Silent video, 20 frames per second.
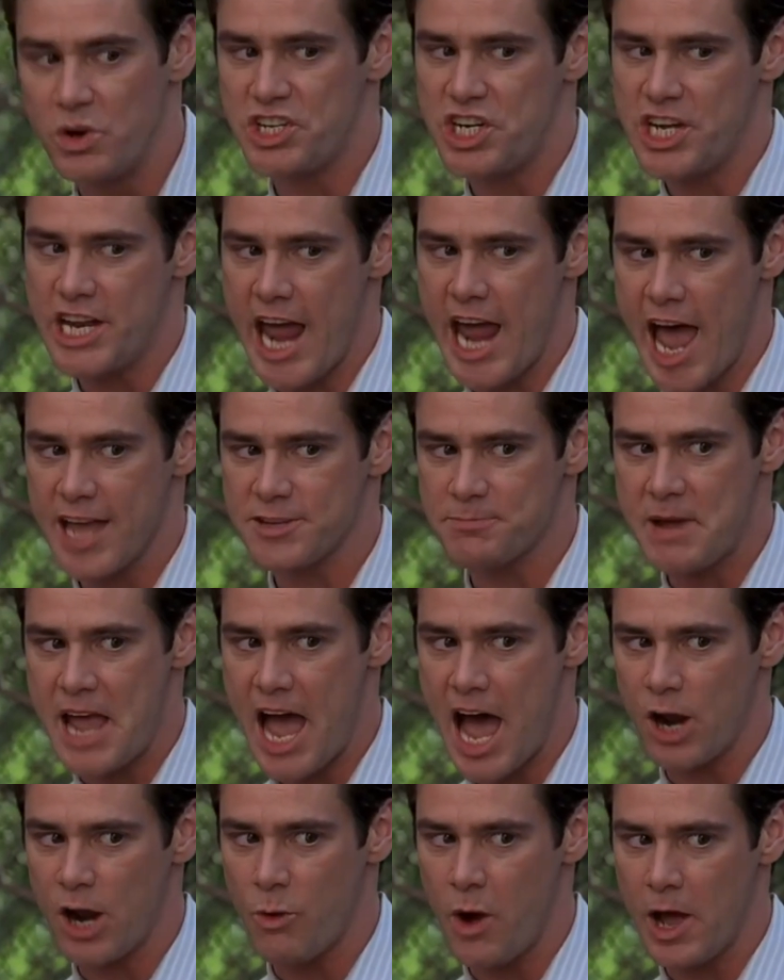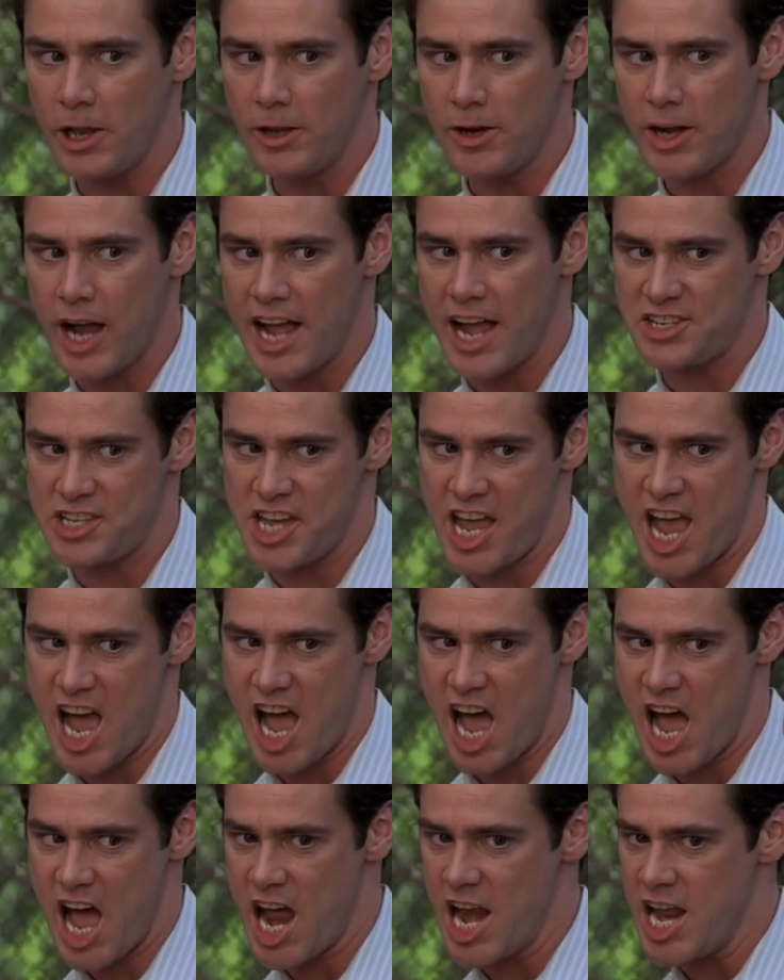she'd ask me, How do I look? I'd say,
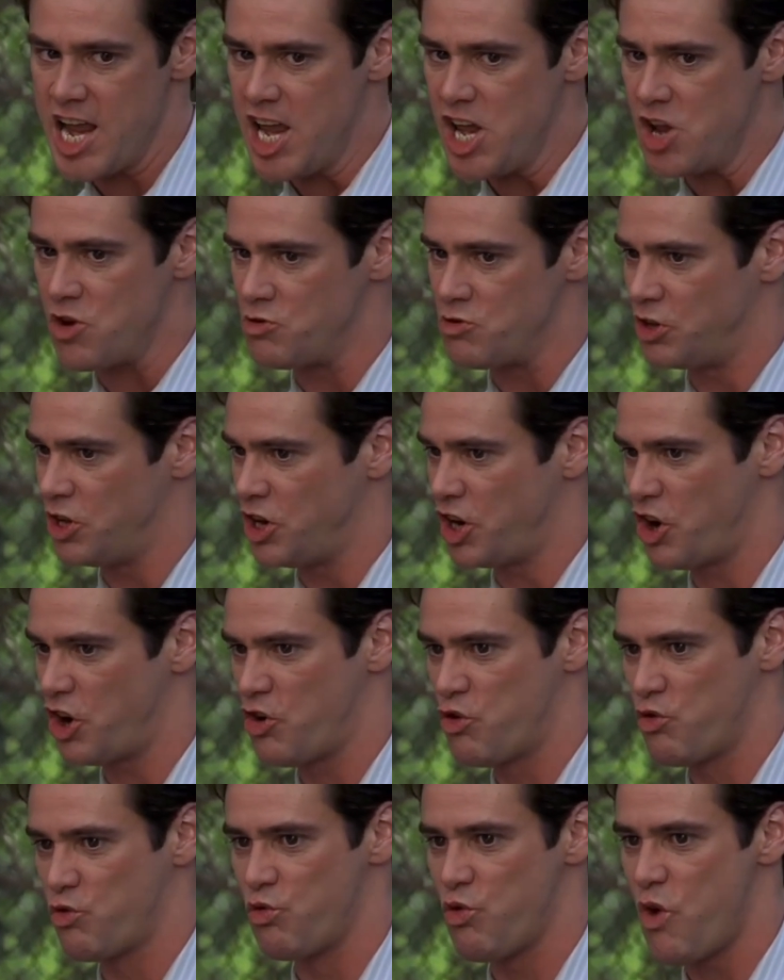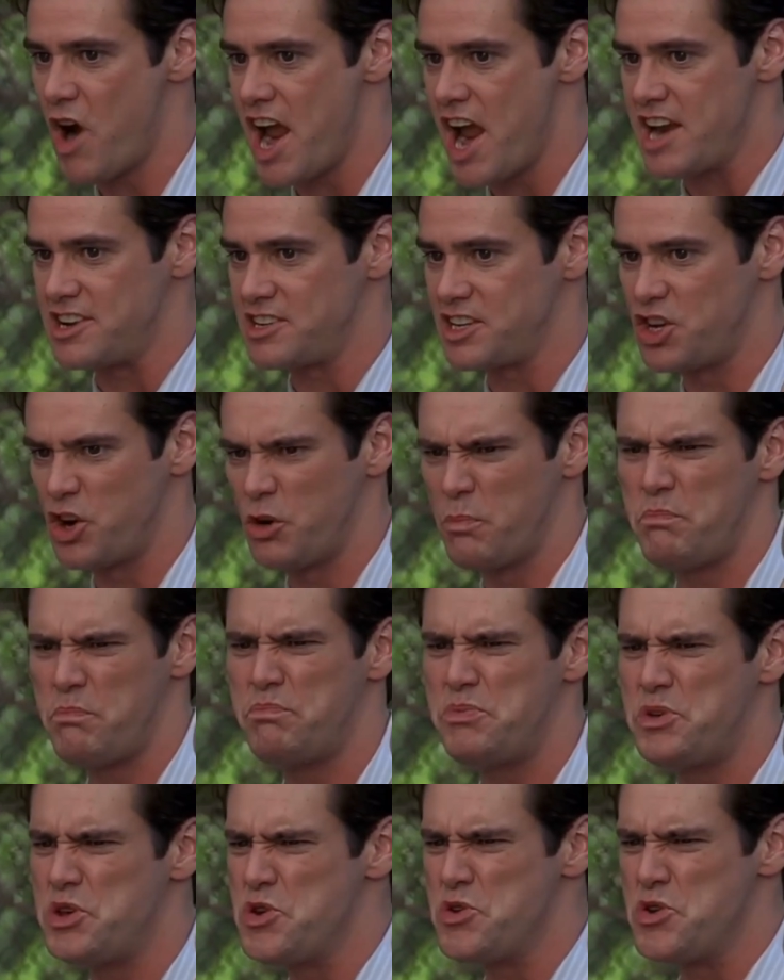Honey, you look great. You're
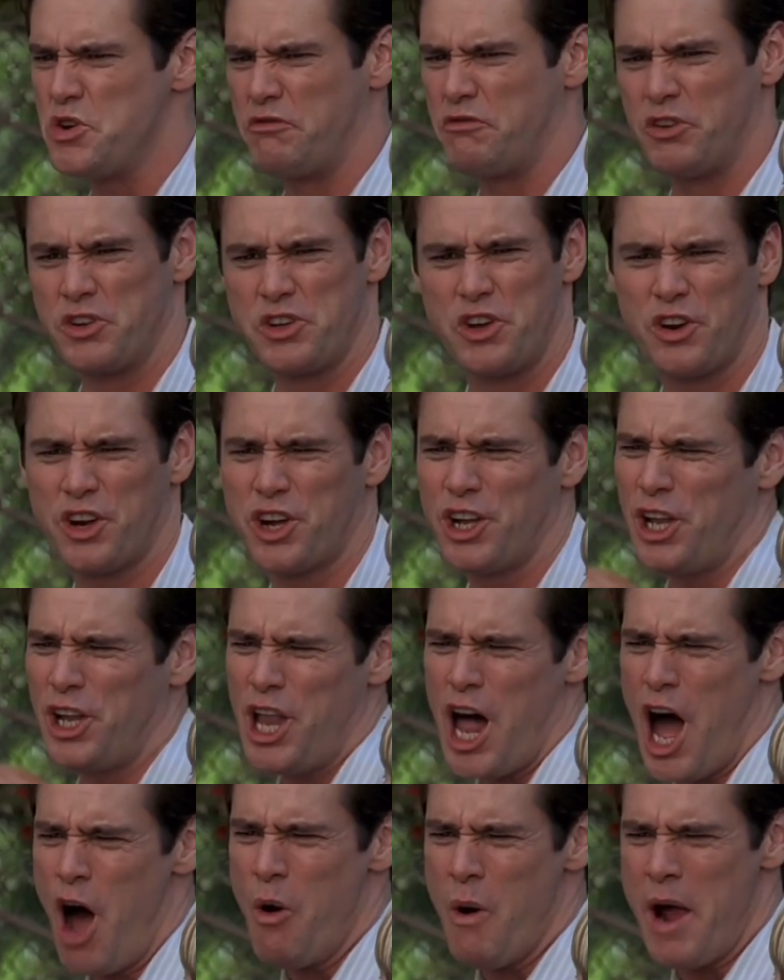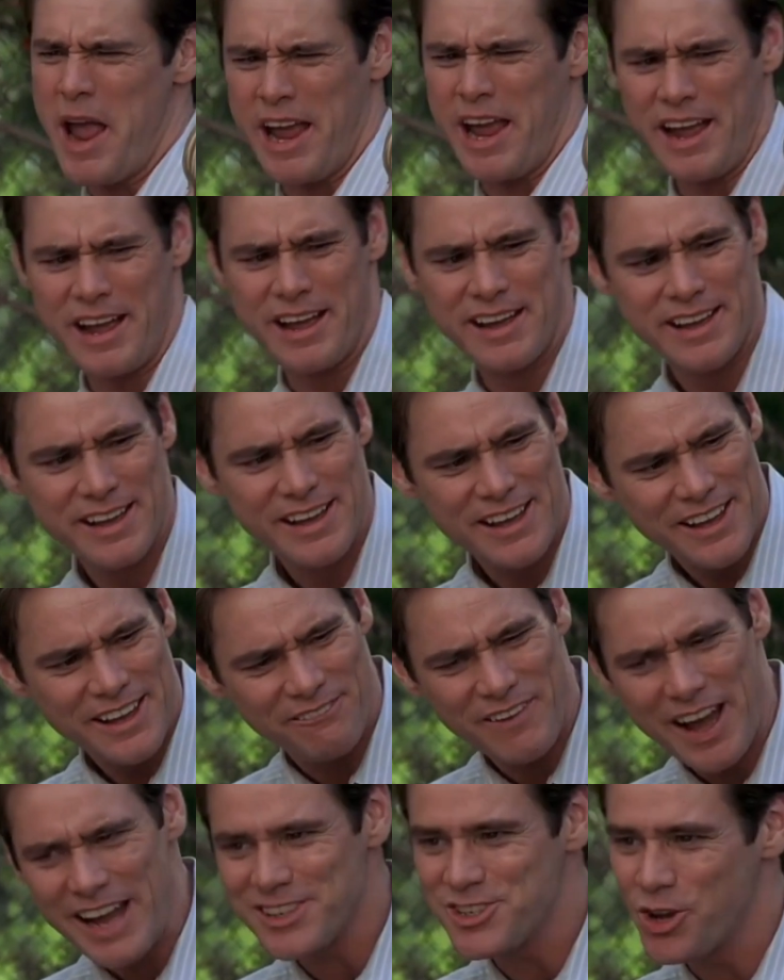beautiful. You're glowing. If
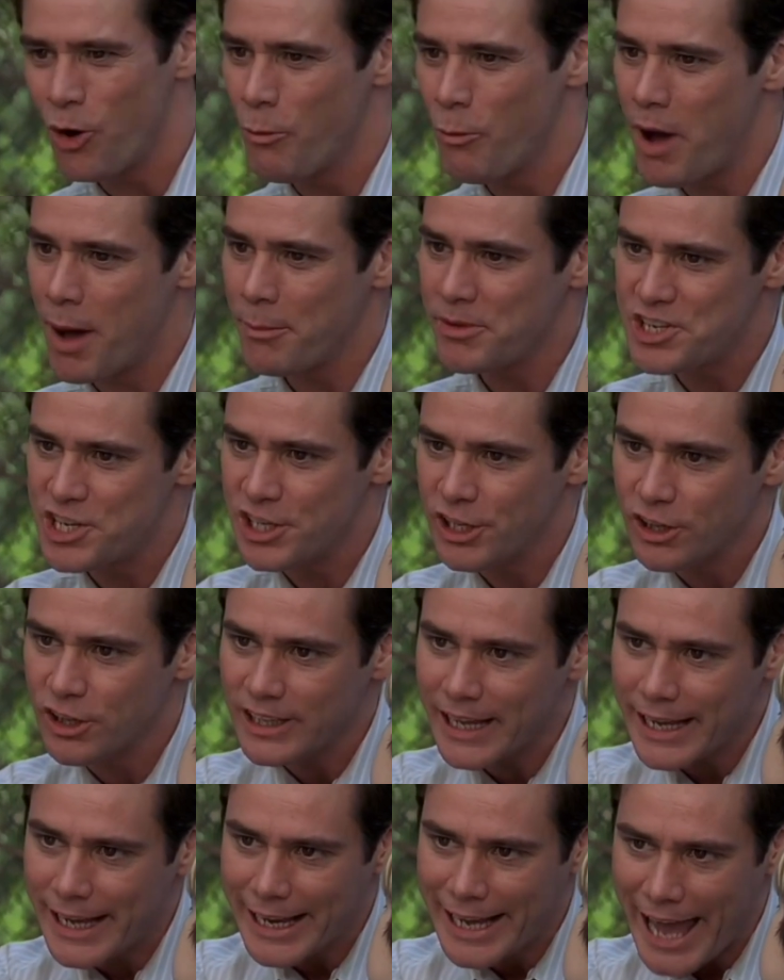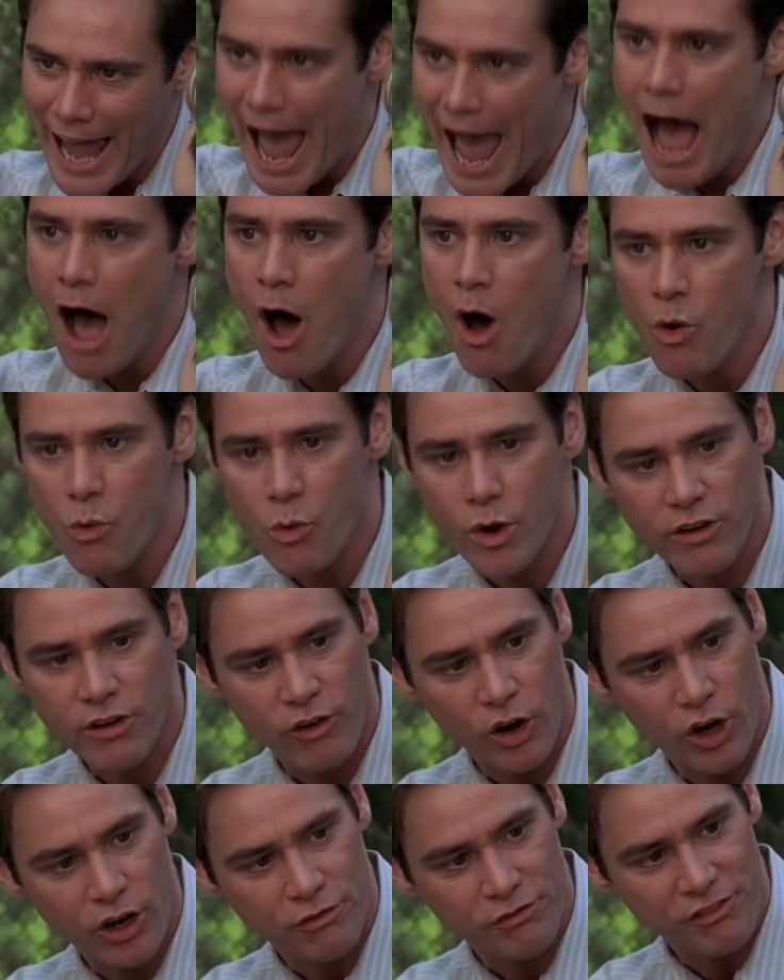I'd have told mommy she looked like a cow, it would have
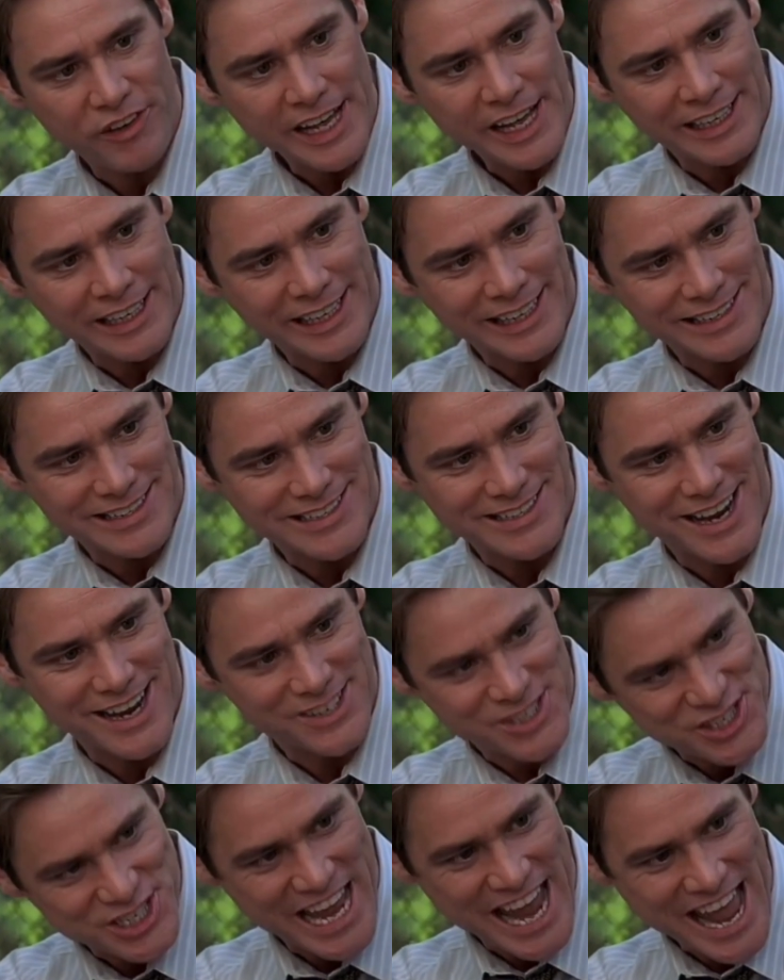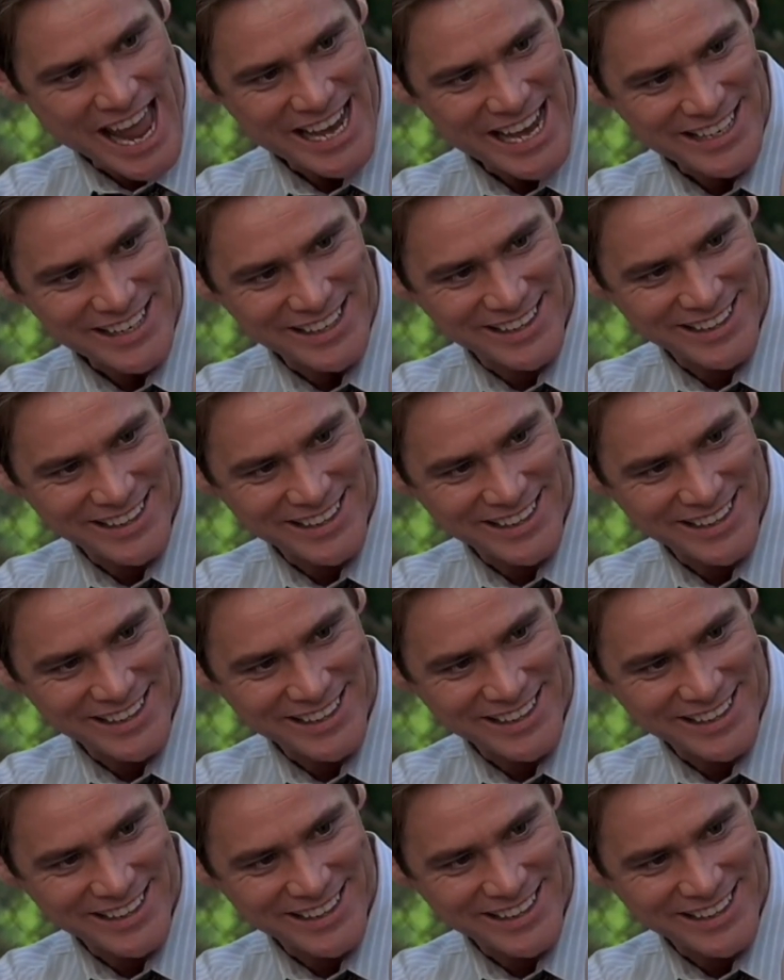hurt her feelings. Understand?